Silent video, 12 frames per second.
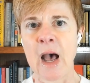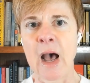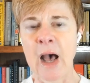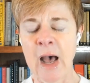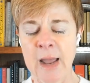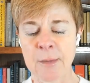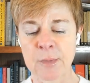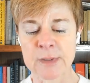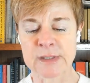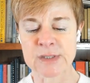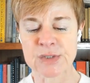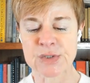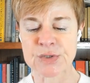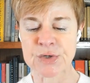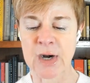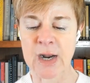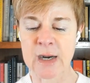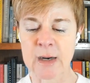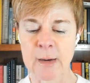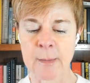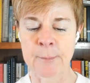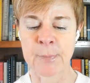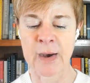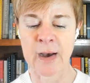I was struck
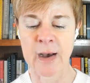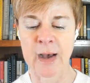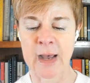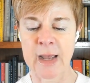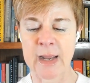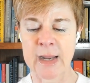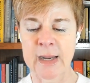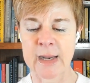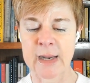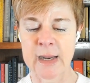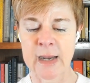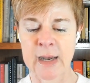by